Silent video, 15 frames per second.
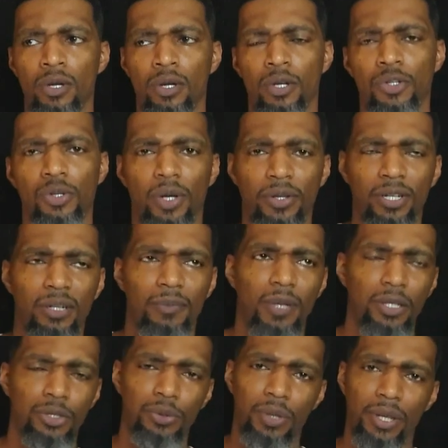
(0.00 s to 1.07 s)
So I thought
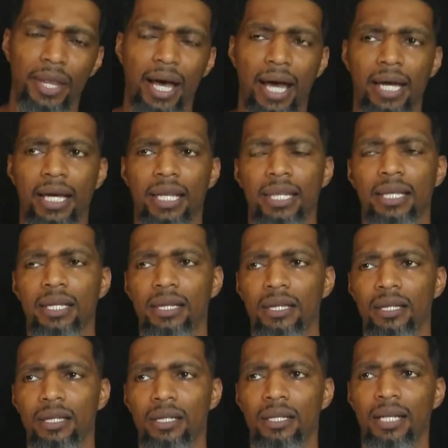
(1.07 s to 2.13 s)
about doing that, and
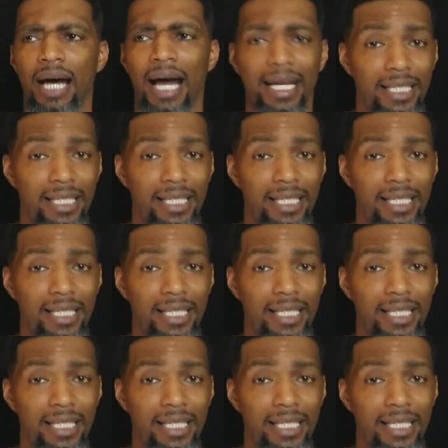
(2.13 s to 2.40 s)
I